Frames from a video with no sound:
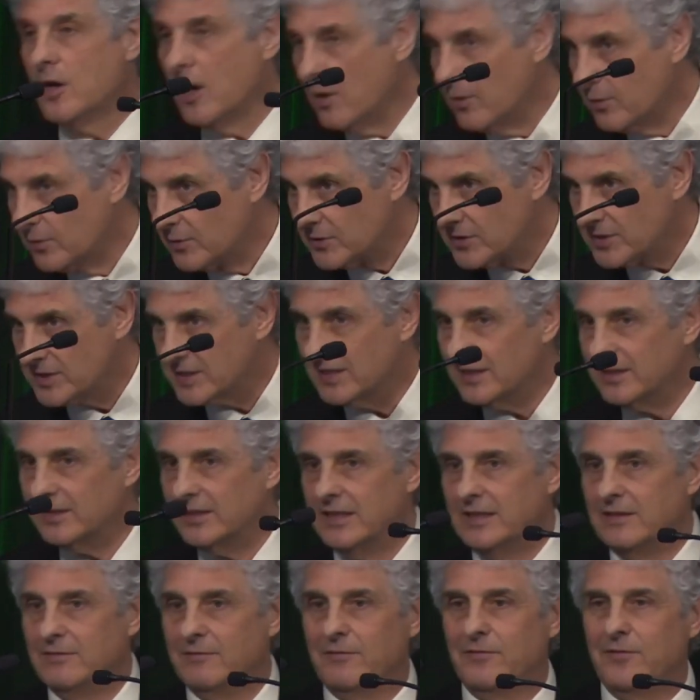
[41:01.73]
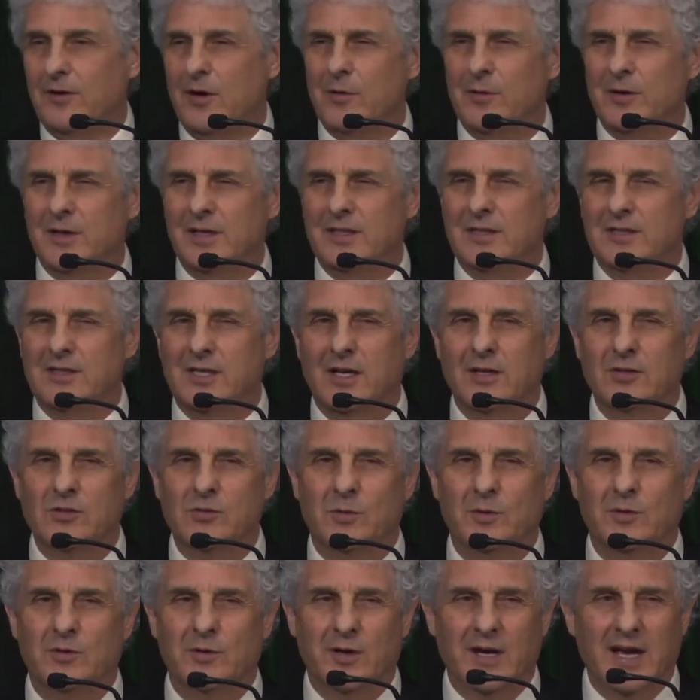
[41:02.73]
knows to lean forward and
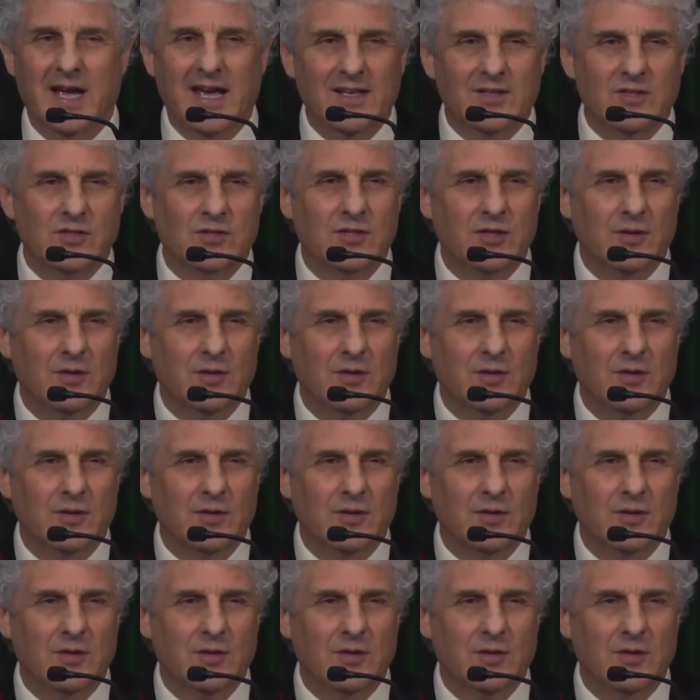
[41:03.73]
touch with her head.